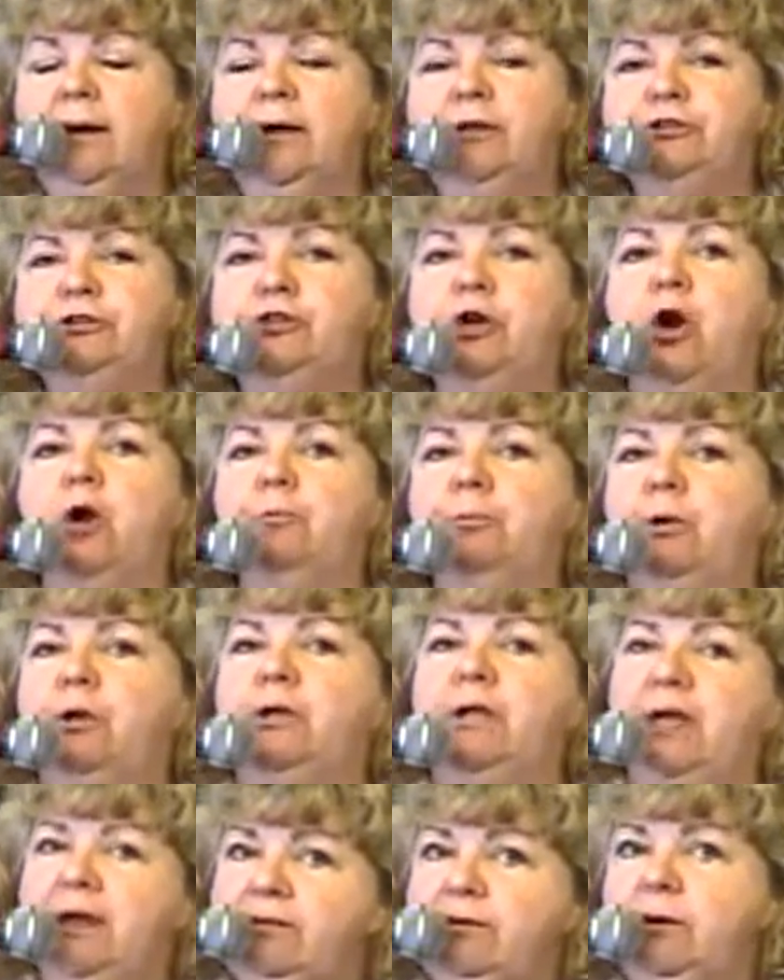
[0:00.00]
Start
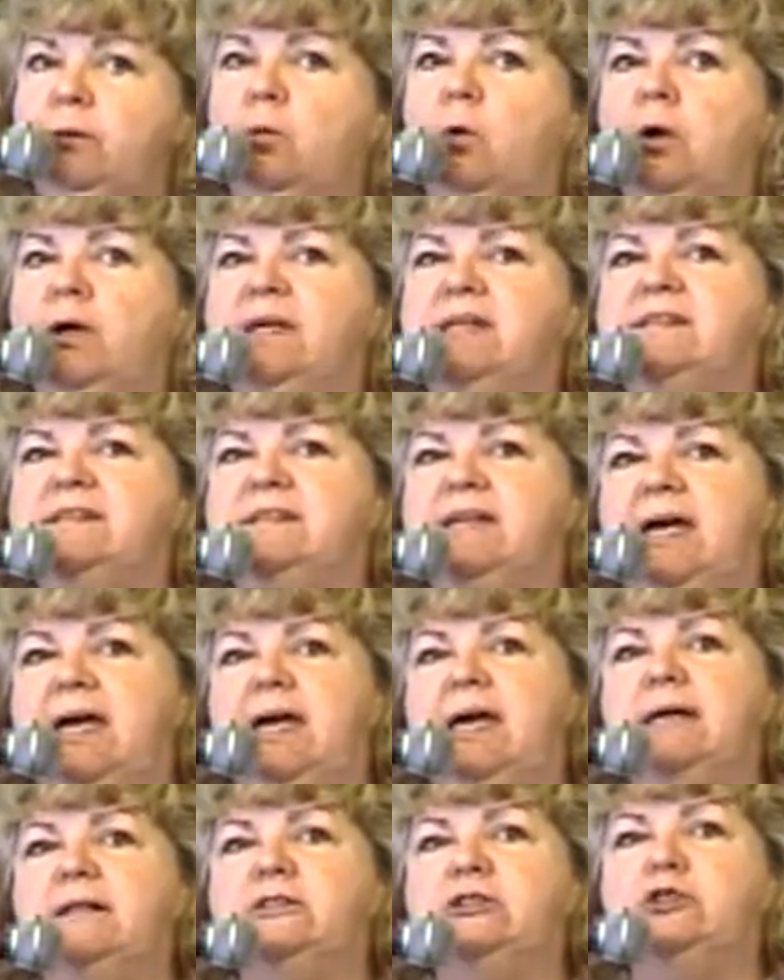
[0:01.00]
believing what he
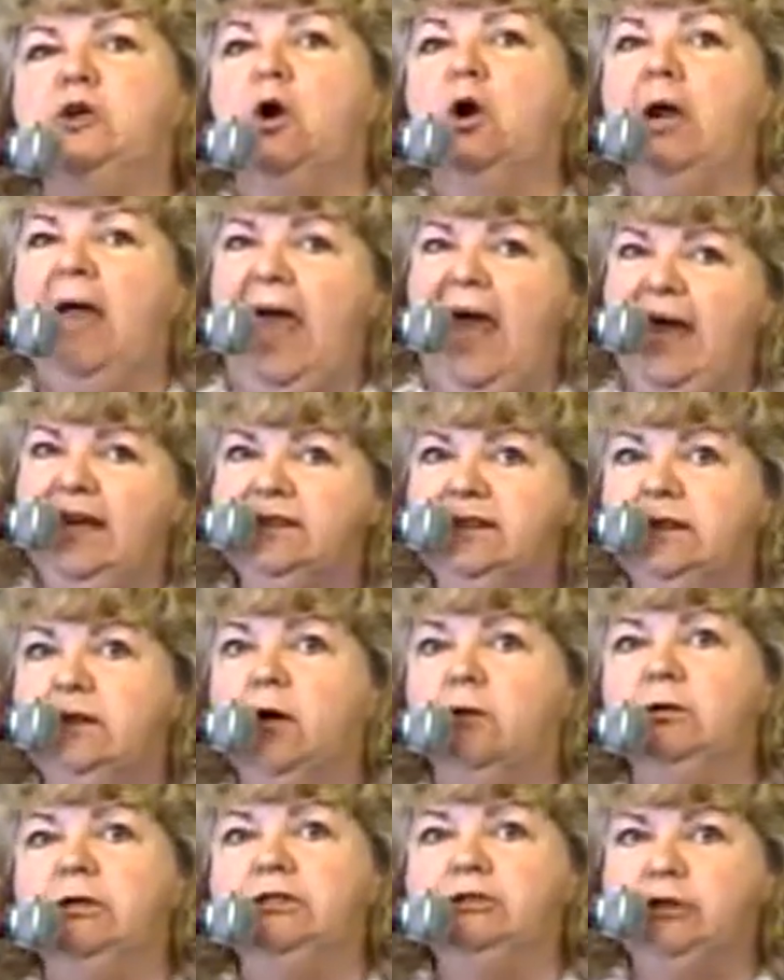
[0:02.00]
said. Start acting
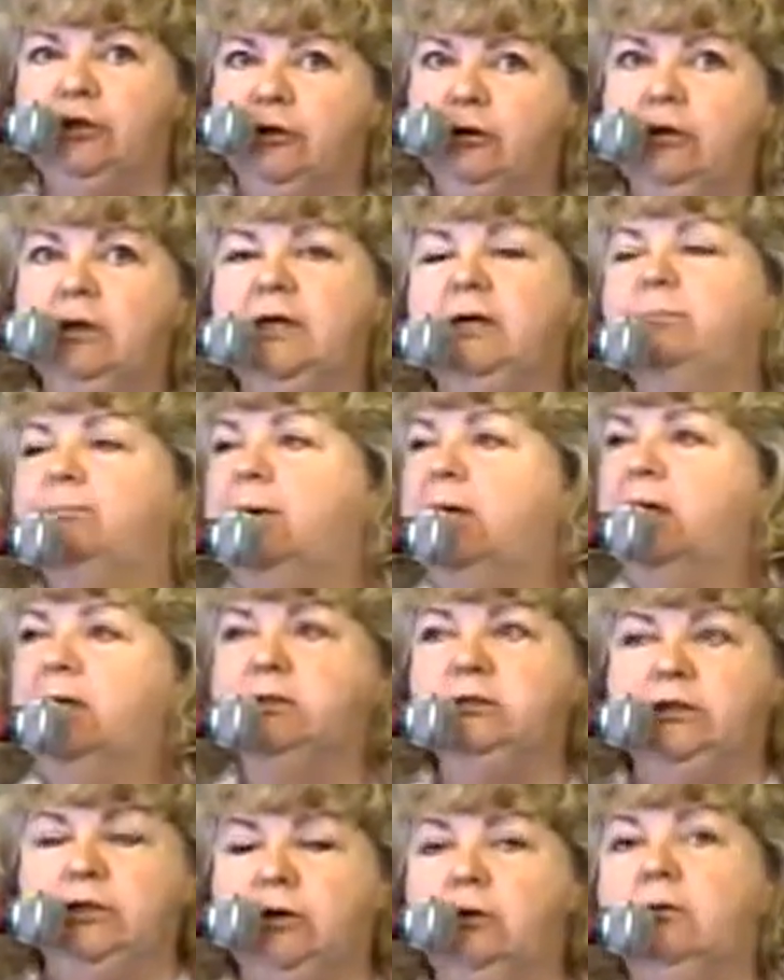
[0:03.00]
on it, doing it. Be a
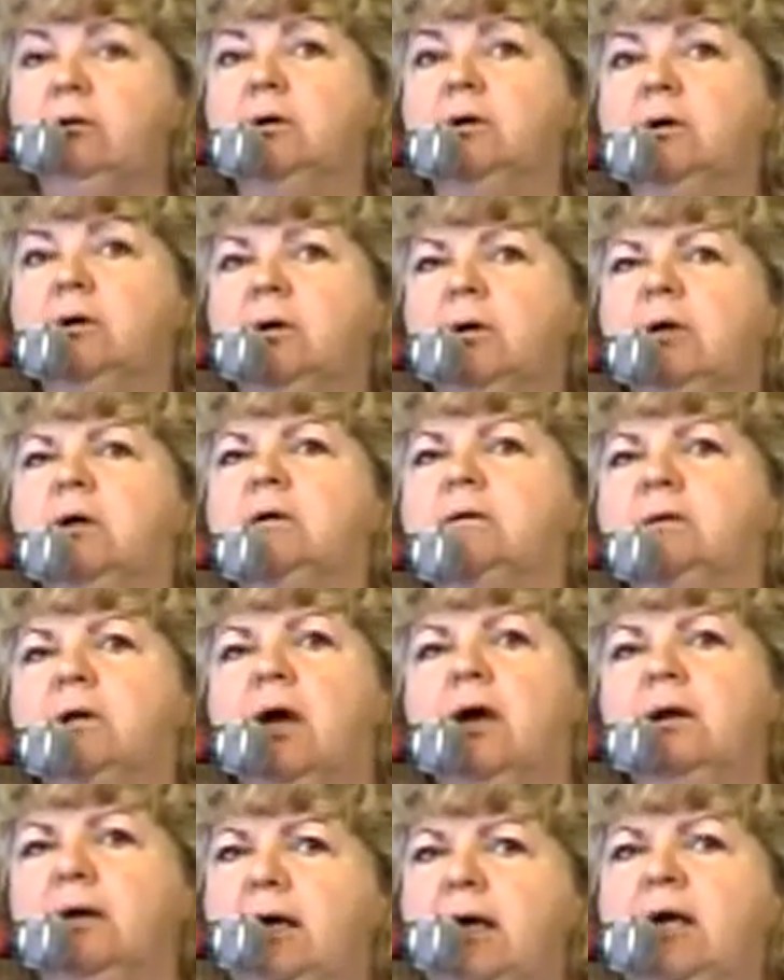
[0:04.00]
doer,
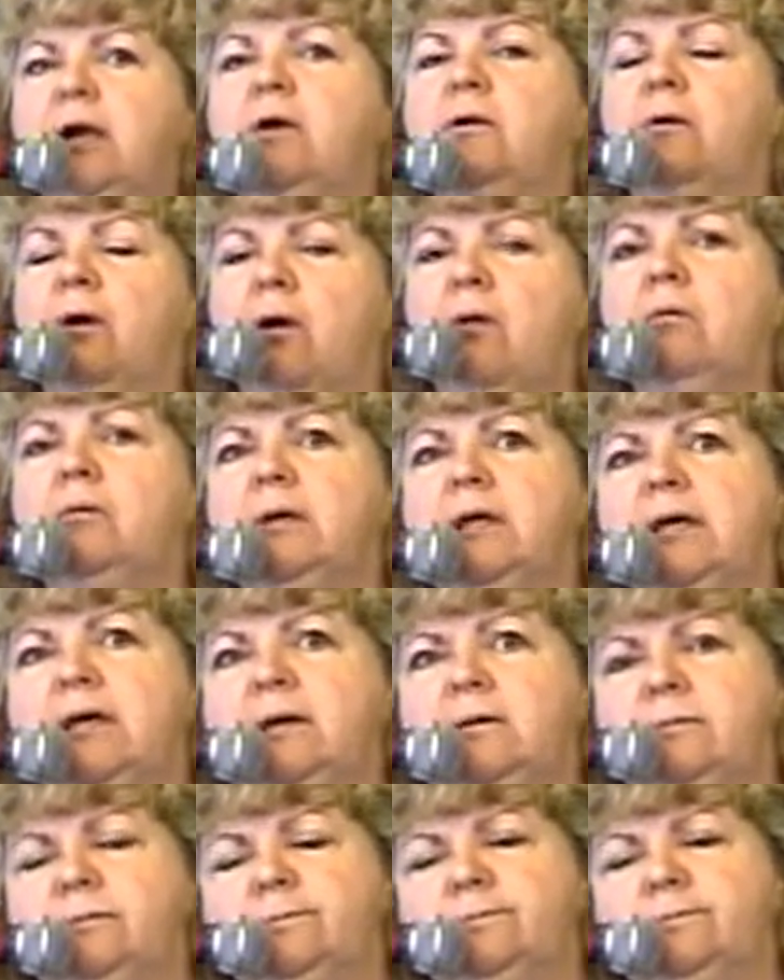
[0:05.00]
not a hearer only.